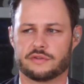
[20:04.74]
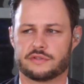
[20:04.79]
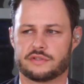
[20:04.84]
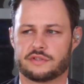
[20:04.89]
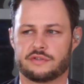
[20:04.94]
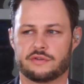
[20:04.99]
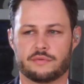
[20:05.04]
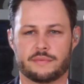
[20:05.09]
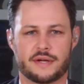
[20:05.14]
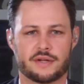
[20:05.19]
we're
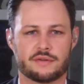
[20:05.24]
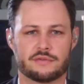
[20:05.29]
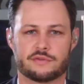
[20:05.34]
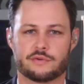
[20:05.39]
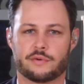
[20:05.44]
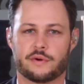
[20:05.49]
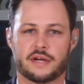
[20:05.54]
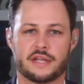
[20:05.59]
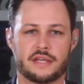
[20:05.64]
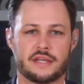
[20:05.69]
close to
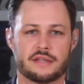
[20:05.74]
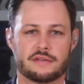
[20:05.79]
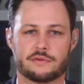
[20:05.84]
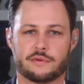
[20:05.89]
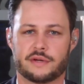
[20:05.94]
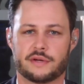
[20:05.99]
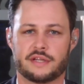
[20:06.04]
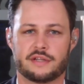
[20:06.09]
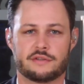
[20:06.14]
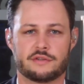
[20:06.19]
about
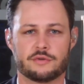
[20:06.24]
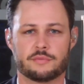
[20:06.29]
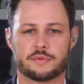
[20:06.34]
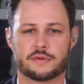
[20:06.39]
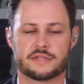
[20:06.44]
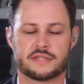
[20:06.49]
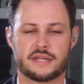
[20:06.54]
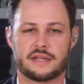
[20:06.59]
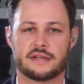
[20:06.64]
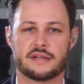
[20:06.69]

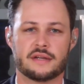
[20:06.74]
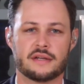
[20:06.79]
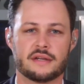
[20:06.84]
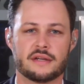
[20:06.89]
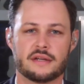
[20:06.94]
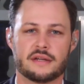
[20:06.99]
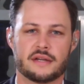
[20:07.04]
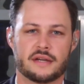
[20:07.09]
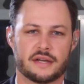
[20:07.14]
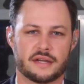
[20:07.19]
22%
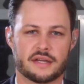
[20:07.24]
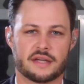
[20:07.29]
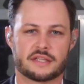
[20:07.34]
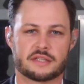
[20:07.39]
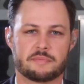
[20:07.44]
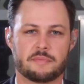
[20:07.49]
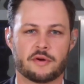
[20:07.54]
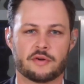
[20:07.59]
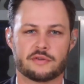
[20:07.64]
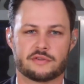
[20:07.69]

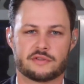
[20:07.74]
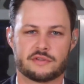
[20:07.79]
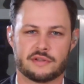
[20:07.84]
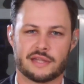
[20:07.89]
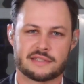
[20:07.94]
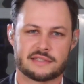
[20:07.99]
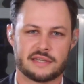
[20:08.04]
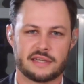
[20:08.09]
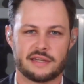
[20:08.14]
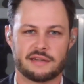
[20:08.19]

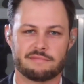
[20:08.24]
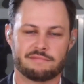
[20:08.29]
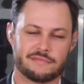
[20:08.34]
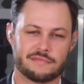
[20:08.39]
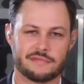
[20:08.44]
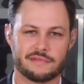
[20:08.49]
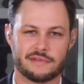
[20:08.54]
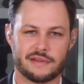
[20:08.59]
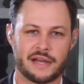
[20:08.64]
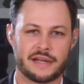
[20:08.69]
let's say
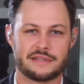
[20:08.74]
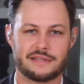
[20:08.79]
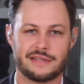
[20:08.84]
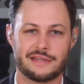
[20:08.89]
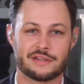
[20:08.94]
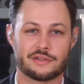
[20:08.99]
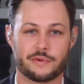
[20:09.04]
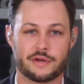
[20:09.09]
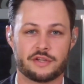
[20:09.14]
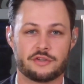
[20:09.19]
19
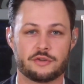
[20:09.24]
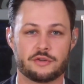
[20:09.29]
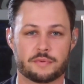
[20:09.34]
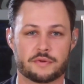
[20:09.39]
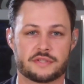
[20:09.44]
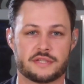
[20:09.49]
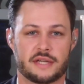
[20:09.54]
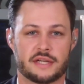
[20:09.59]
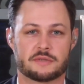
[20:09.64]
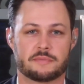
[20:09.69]
to
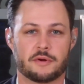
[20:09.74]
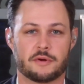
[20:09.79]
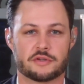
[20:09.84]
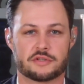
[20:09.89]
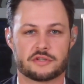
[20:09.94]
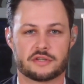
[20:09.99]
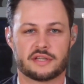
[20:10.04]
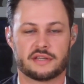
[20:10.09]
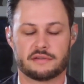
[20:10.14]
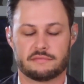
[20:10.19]
22%
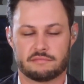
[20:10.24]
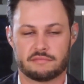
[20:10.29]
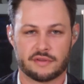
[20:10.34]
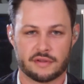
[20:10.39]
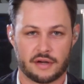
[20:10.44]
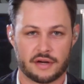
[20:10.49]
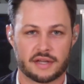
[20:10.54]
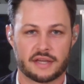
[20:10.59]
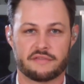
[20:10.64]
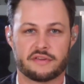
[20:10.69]
exposure
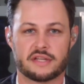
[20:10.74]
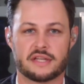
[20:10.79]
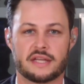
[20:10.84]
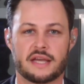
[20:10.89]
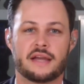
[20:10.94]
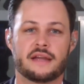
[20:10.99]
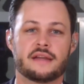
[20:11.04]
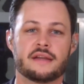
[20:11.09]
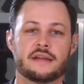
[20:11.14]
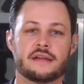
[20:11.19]
on a given
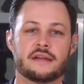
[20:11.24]
day,